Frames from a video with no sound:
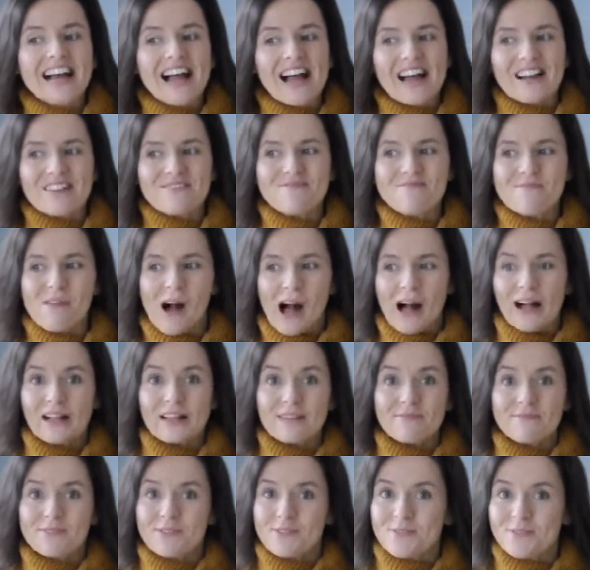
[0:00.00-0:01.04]

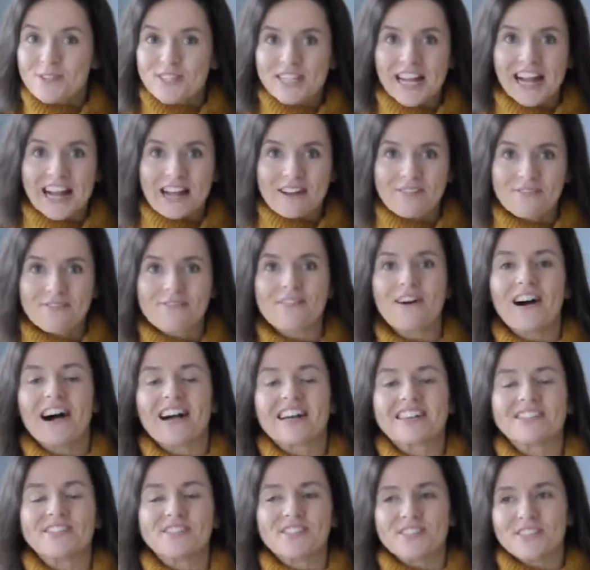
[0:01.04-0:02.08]
I'm no chef,
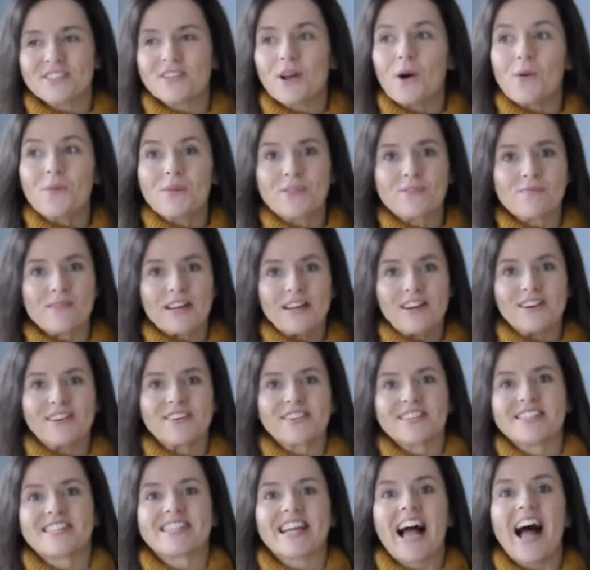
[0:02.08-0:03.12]
I just go with my
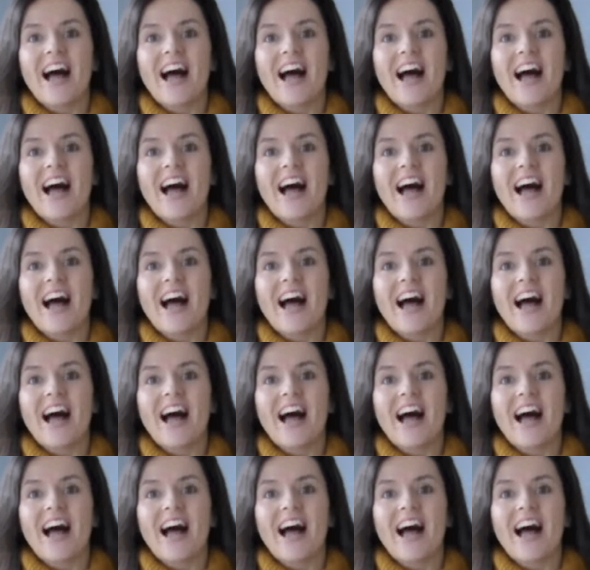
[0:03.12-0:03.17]
gut